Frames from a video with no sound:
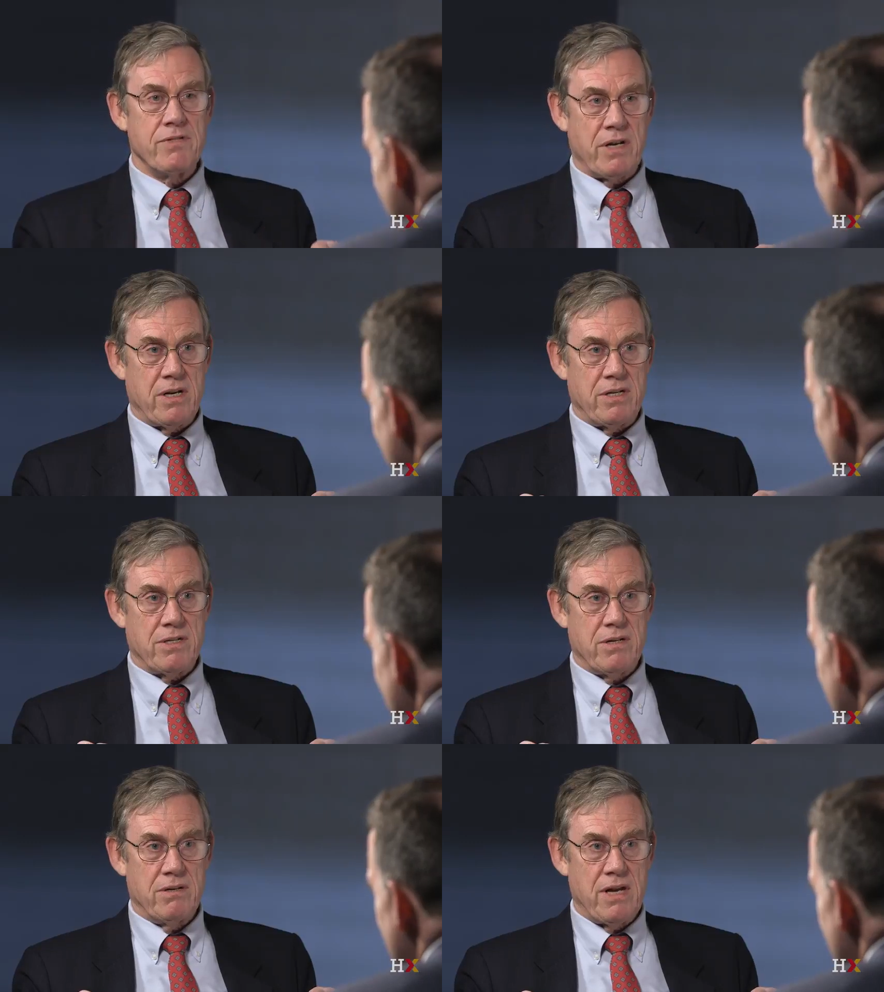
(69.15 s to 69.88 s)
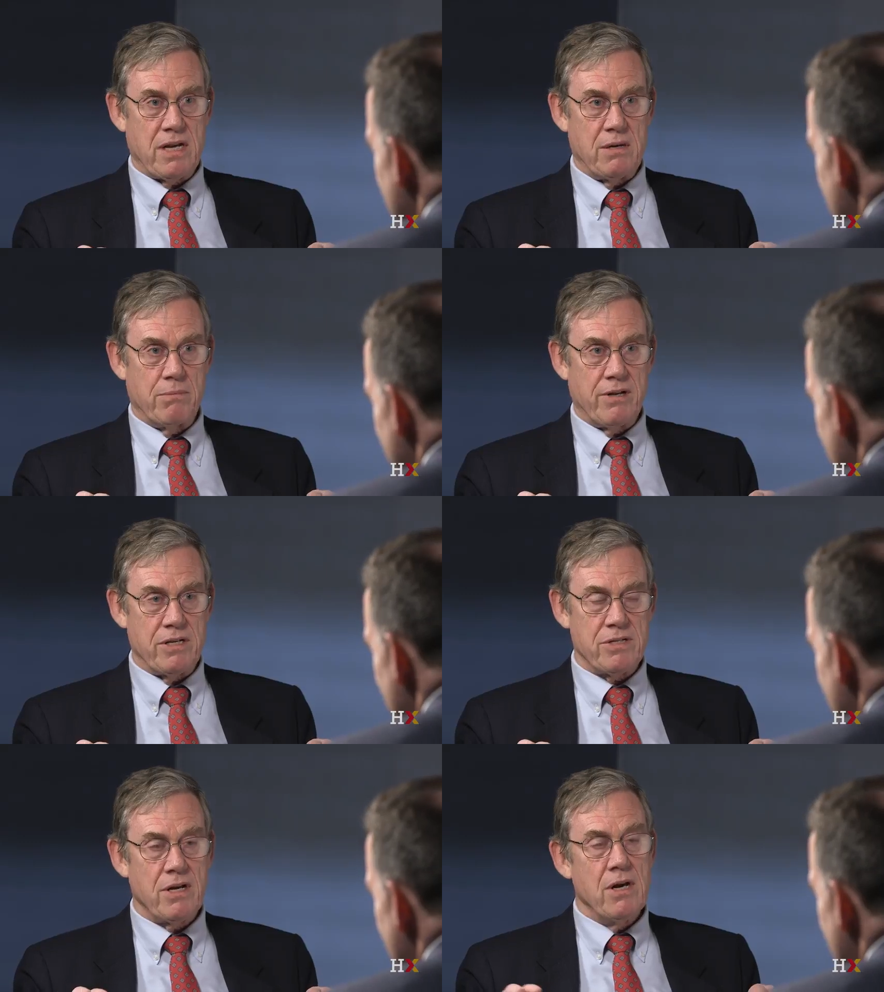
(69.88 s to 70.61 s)
of cities taking
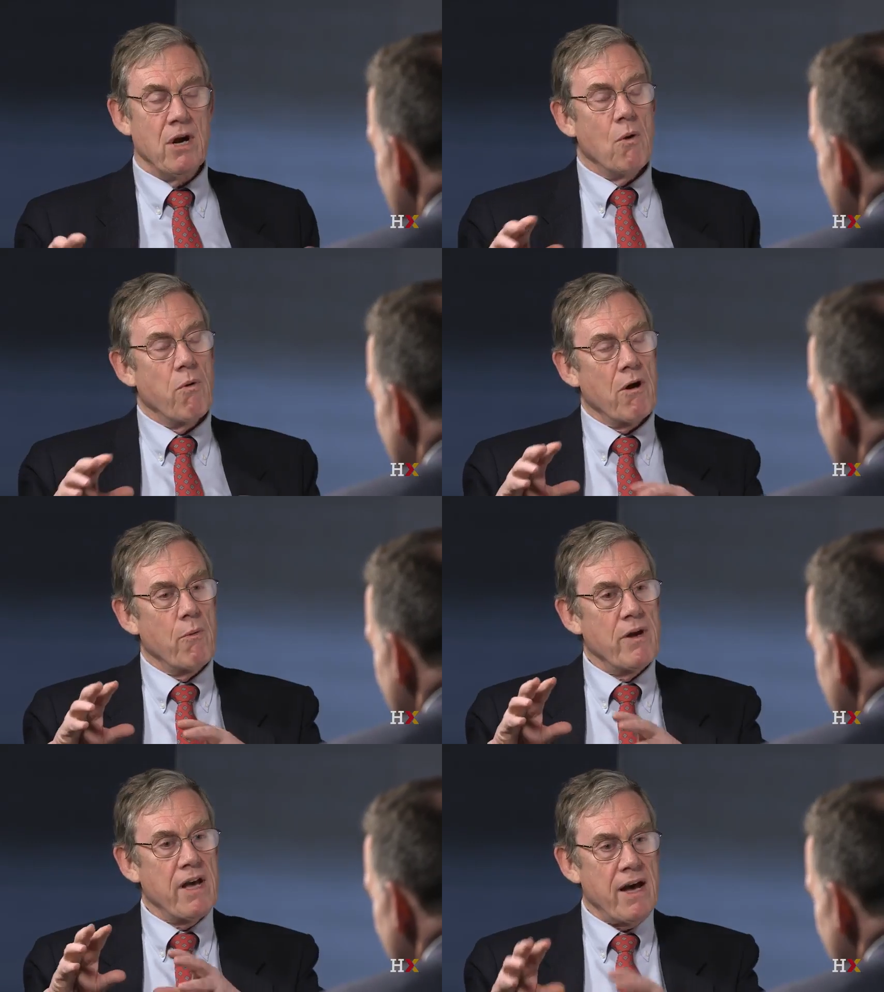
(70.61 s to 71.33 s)
place, where we